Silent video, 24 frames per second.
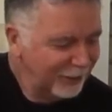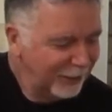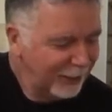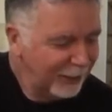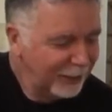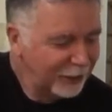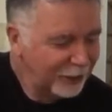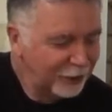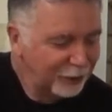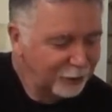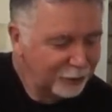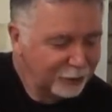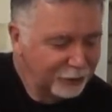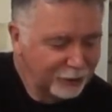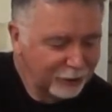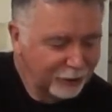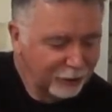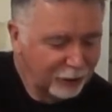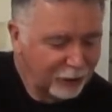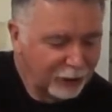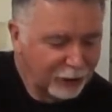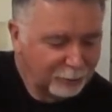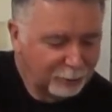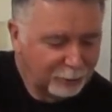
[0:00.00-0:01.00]
And I learned a
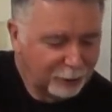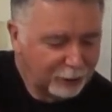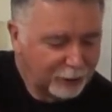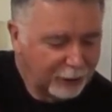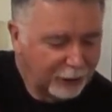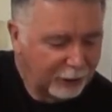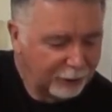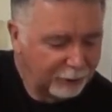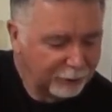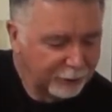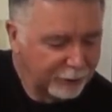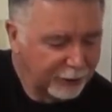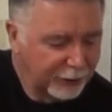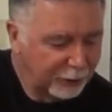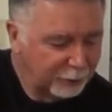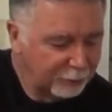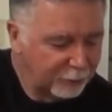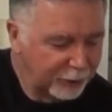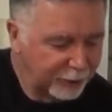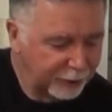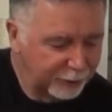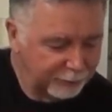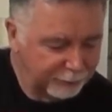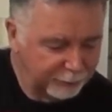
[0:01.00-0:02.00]
lot about color that
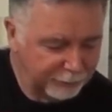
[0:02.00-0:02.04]
way.